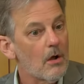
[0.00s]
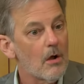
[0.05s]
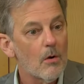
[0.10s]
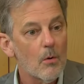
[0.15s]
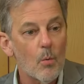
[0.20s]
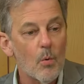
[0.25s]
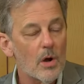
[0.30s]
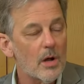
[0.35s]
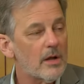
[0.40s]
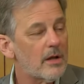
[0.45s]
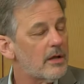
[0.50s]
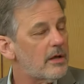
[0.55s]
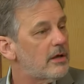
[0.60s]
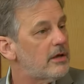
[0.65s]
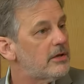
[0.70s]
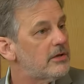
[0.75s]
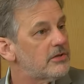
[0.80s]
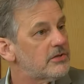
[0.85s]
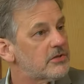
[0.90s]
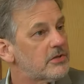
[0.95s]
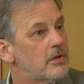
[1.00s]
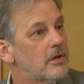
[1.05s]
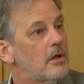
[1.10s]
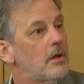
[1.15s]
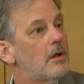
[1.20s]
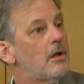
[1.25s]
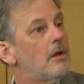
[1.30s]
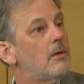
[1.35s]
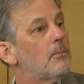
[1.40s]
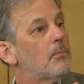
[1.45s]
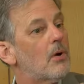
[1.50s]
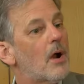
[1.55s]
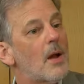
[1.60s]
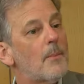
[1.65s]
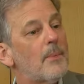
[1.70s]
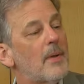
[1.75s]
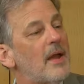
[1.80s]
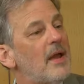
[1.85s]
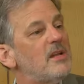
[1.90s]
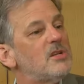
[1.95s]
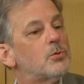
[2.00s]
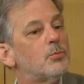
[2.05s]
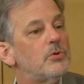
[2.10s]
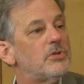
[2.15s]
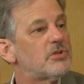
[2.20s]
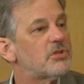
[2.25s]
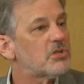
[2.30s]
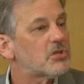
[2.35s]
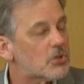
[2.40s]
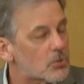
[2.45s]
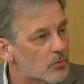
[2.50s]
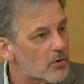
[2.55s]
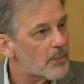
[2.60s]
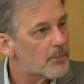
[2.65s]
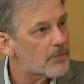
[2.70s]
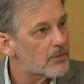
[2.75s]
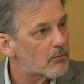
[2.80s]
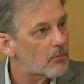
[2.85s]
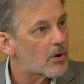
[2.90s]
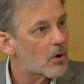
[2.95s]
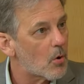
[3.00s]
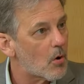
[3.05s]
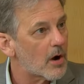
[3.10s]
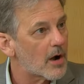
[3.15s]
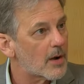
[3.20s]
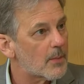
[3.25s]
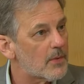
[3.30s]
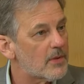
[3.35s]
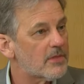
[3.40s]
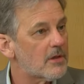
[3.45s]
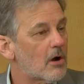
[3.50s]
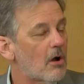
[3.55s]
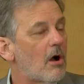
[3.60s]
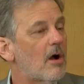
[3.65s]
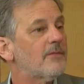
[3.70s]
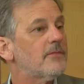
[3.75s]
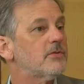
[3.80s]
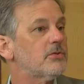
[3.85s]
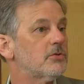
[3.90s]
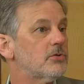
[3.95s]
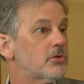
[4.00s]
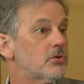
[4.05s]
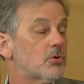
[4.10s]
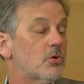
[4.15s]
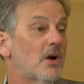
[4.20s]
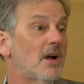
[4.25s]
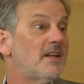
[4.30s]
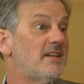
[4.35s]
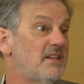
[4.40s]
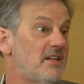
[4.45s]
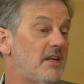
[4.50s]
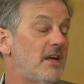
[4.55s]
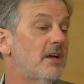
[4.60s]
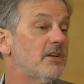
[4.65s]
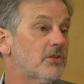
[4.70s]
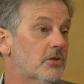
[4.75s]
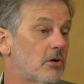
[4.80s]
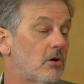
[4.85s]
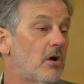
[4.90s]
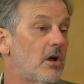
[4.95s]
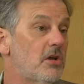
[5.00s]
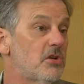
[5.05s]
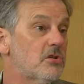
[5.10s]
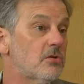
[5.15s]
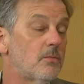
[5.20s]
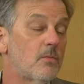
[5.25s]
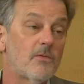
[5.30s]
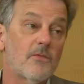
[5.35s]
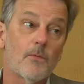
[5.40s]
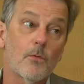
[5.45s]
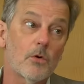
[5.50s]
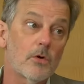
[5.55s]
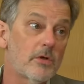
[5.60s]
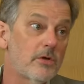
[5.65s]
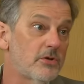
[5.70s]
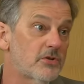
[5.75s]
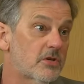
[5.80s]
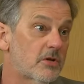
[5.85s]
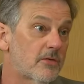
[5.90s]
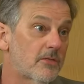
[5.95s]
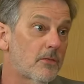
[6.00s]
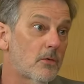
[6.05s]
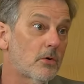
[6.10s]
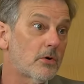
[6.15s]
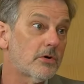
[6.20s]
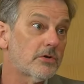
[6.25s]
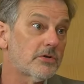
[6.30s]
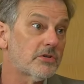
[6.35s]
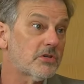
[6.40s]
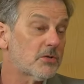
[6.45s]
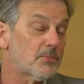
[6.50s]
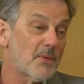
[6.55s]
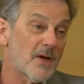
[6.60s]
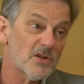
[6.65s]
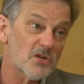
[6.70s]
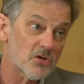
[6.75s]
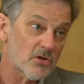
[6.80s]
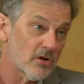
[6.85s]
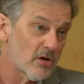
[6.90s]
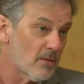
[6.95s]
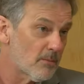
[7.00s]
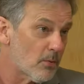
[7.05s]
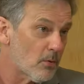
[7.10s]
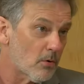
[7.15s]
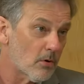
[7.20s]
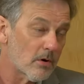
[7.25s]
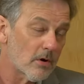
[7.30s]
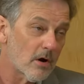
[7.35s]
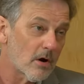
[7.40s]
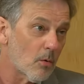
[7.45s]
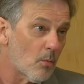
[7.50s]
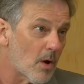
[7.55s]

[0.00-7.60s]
One is Prop H would strip the requirement that officers try de-escalation before using force, especially important on a